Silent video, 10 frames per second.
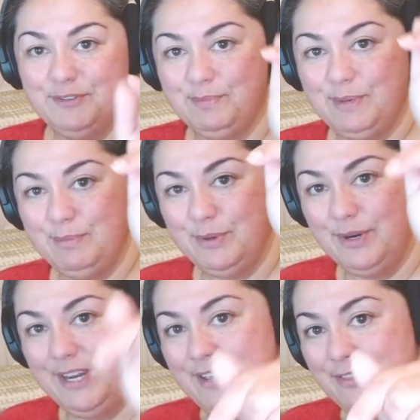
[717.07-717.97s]
Remember,
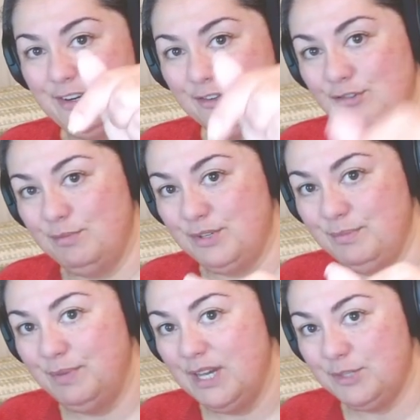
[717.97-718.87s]
in the description
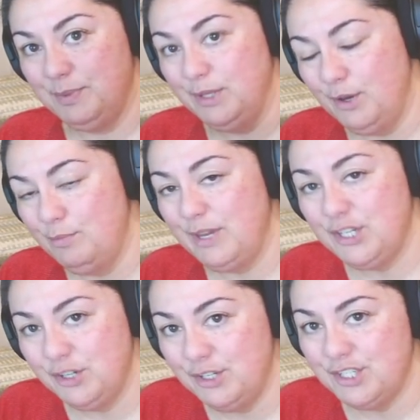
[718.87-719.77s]
box below, make
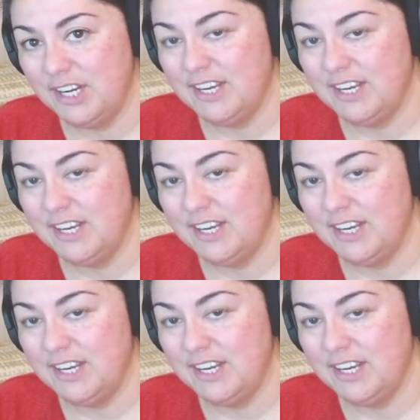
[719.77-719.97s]
sure you check